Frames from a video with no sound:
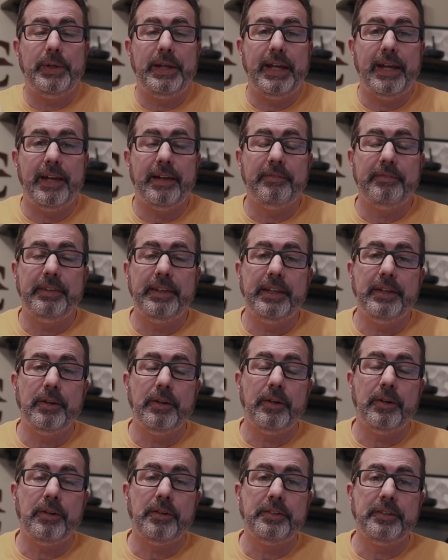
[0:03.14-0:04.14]
we have the
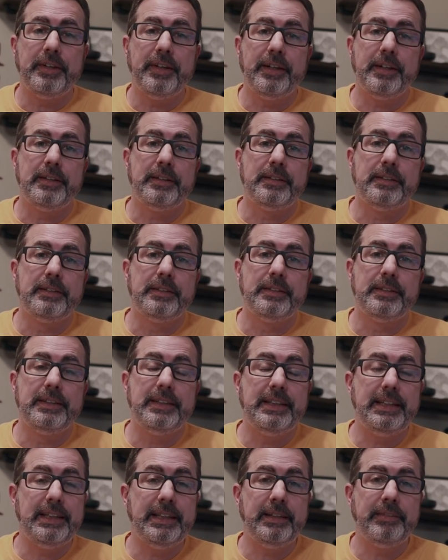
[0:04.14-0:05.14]
Autel
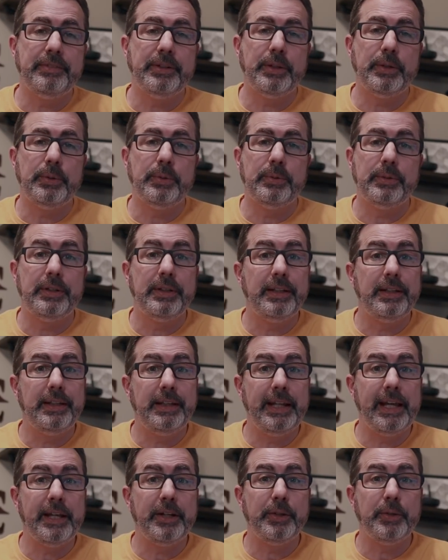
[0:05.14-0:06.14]
Evo
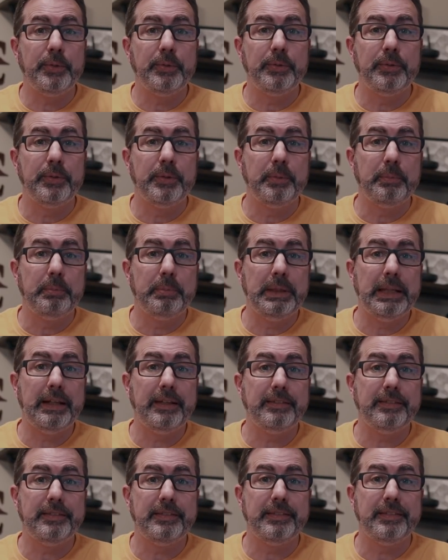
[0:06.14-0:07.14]
Nano
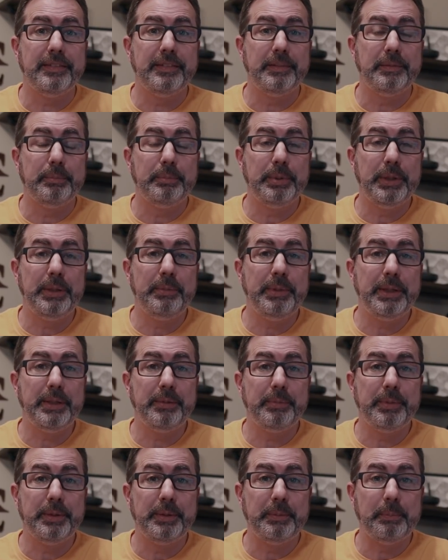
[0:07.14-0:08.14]
Plus
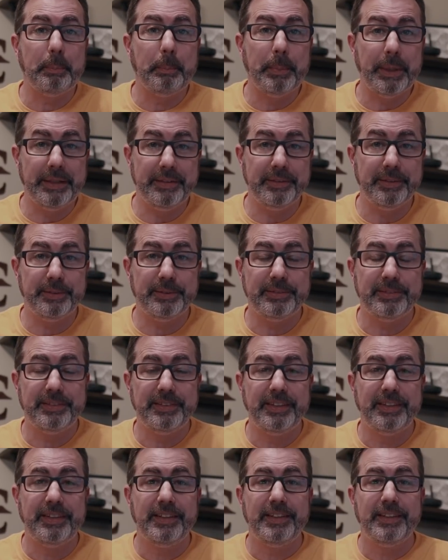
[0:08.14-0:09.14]
Premium Bundle.
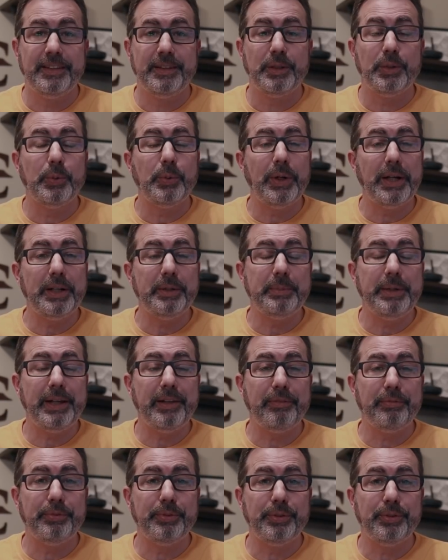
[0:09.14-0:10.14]
Quite a
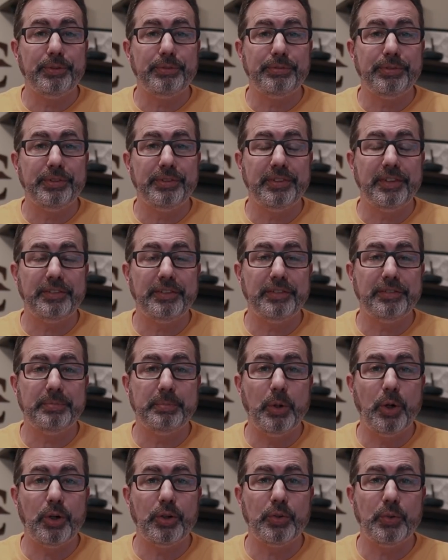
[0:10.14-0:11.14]
mouthful for such a
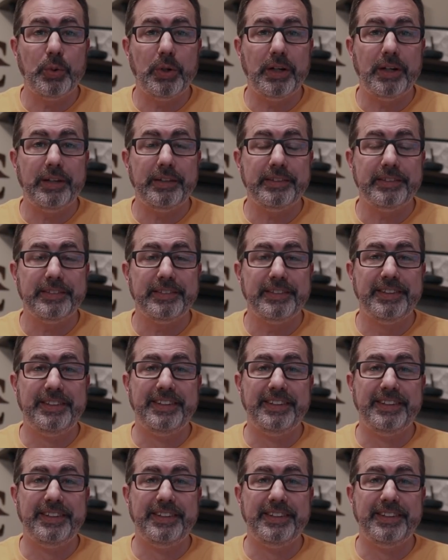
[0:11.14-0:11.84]
small quad.